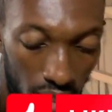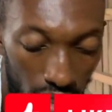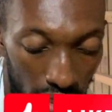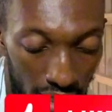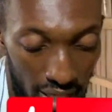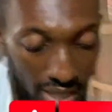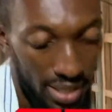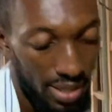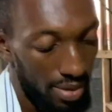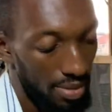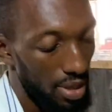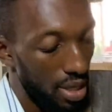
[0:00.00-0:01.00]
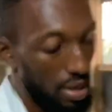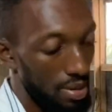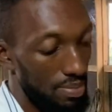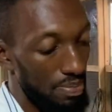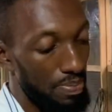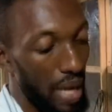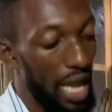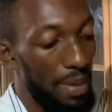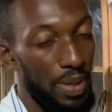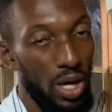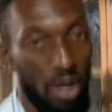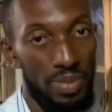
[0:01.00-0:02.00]
This pipe
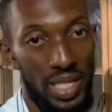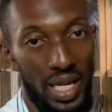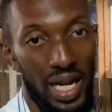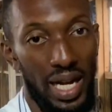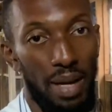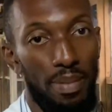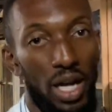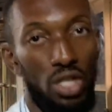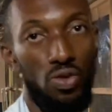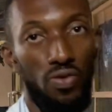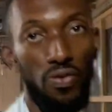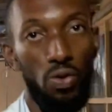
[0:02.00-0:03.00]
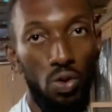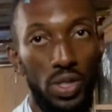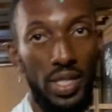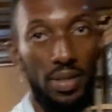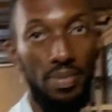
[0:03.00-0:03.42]
helps the kakaban to float.